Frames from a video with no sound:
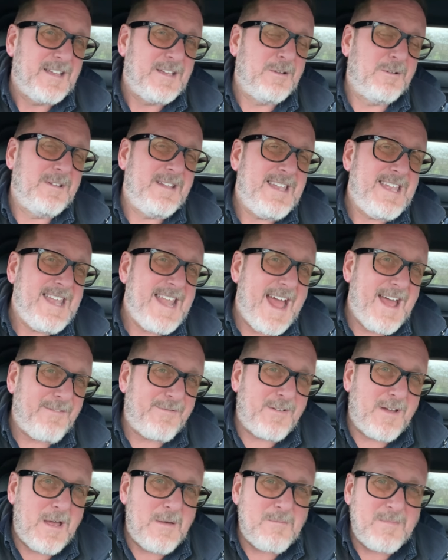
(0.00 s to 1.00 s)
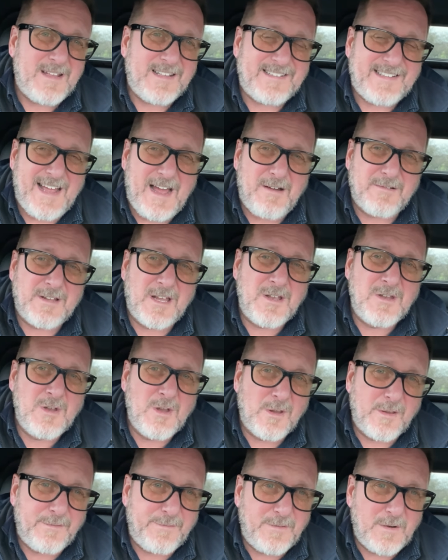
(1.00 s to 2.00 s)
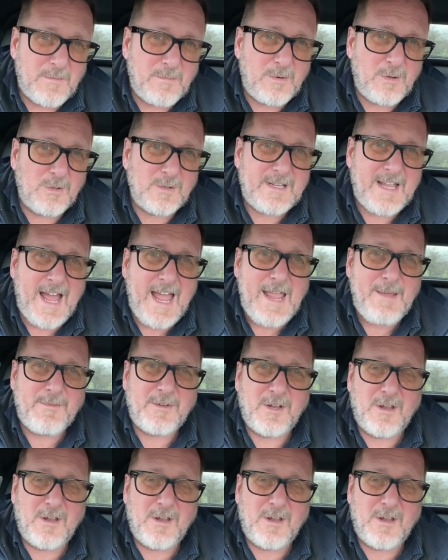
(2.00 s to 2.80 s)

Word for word: You'll never miss out on another football game,